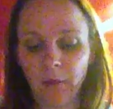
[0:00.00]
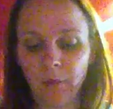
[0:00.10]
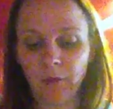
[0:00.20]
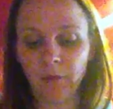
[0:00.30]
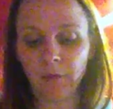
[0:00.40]

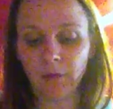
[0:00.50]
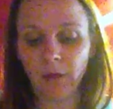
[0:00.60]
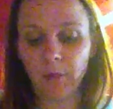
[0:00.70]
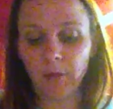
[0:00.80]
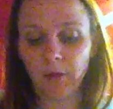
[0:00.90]
book from the
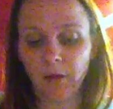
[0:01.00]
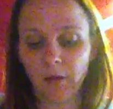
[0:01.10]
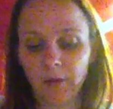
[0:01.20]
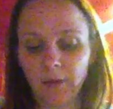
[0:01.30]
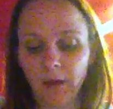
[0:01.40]
library
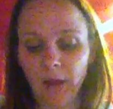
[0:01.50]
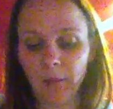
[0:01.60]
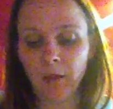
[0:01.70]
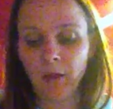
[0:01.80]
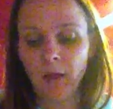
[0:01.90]
all the
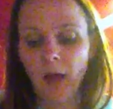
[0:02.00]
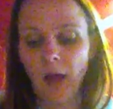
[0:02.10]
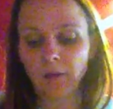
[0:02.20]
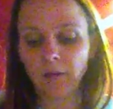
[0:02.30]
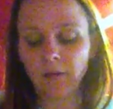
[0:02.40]
time.
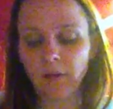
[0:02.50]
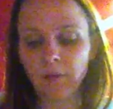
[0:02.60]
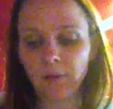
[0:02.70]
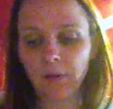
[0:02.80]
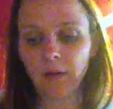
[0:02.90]
I just
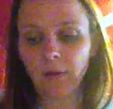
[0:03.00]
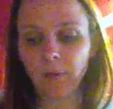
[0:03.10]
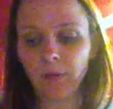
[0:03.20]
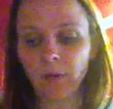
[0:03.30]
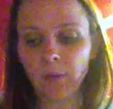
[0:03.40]
loved reading
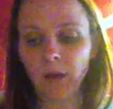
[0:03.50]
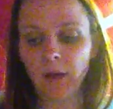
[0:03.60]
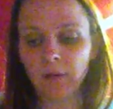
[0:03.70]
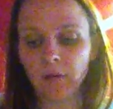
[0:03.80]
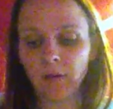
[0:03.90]
them so
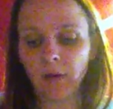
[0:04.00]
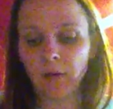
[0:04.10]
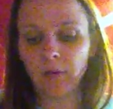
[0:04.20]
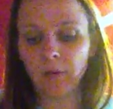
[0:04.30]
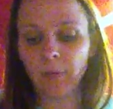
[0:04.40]
much, and I
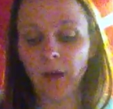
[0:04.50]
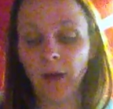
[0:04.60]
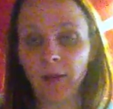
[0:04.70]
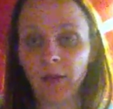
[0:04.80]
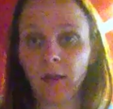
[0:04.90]
used to
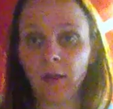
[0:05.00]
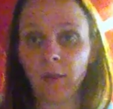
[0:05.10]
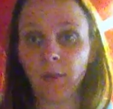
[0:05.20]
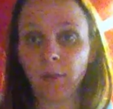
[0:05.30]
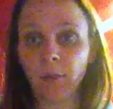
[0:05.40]
buy
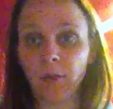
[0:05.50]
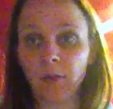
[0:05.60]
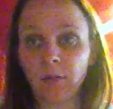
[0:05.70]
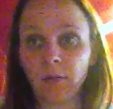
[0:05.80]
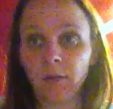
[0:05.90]
them at the
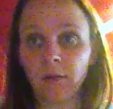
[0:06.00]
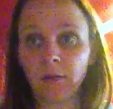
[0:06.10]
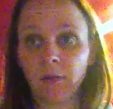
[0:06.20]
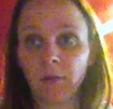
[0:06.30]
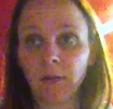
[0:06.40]
bookstore and
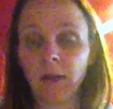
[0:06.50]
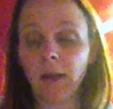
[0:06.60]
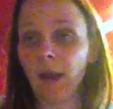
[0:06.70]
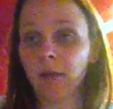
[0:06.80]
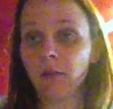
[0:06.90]
stuff like
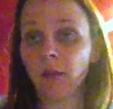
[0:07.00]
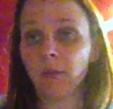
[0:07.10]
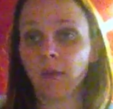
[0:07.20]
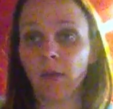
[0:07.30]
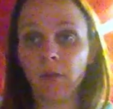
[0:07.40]
that. I actually
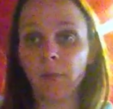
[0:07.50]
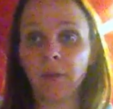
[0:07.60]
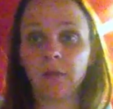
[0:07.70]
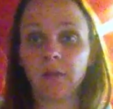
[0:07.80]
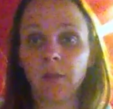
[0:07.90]
have several
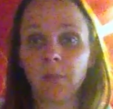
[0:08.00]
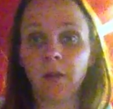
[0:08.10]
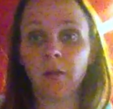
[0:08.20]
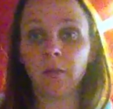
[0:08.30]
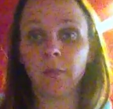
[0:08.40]
Berestain
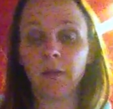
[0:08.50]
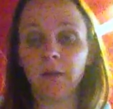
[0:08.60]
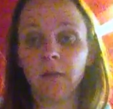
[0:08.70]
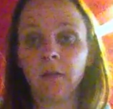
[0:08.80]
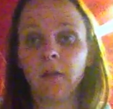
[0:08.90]
Bears
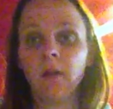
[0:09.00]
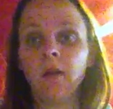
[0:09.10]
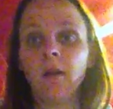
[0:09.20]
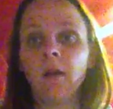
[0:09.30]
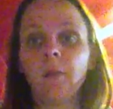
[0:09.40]
books.
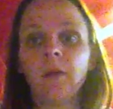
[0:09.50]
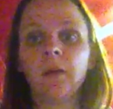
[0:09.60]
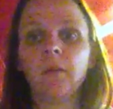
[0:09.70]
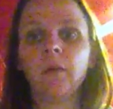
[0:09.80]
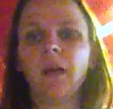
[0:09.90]

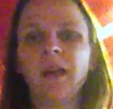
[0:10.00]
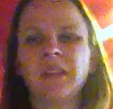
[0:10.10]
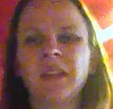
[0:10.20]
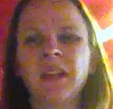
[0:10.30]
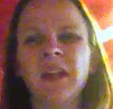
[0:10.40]
But I
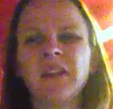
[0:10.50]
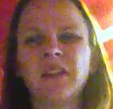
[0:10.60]
don't think